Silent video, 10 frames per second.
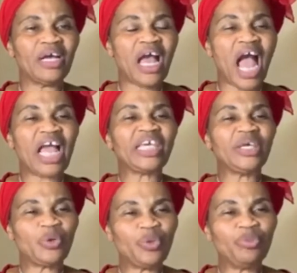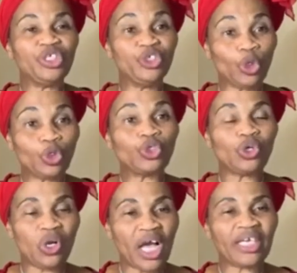Akinkumi, Dr.
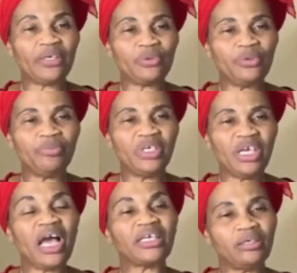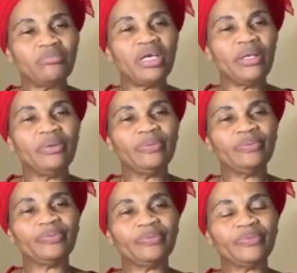Akinkumi Akinpelu,
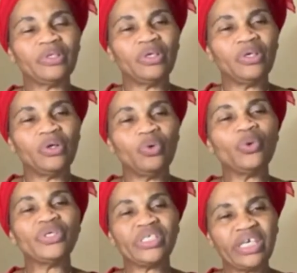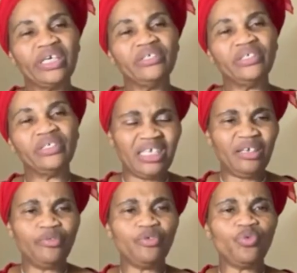was killed.
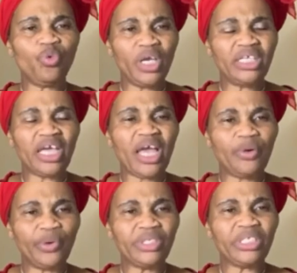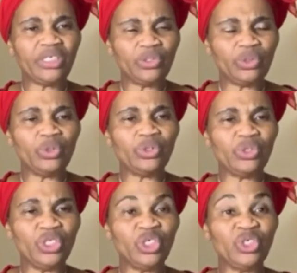Even when I wanted to go to the
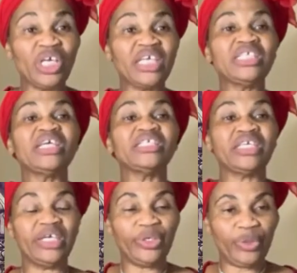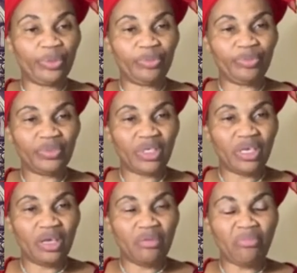United Kingdom,
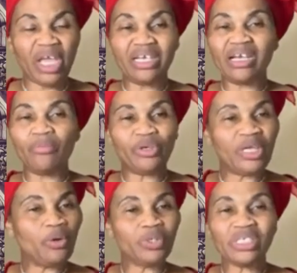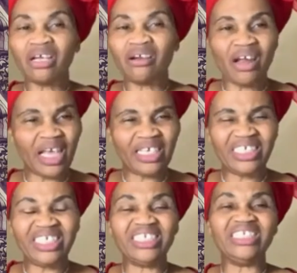my grandmother was crying.
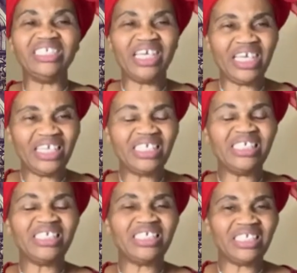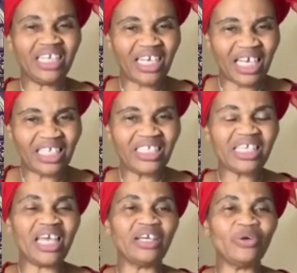The day she learned I
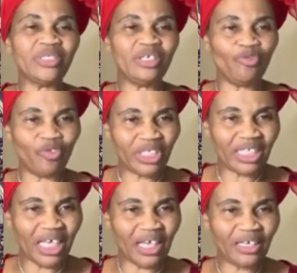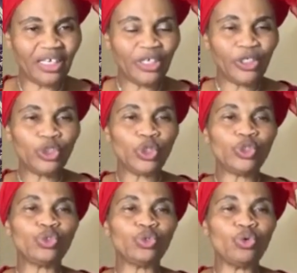got a visa just
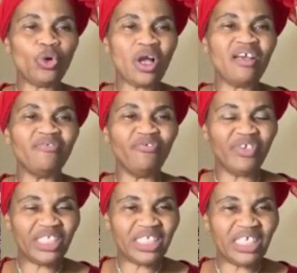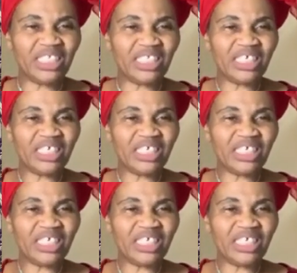to go and visit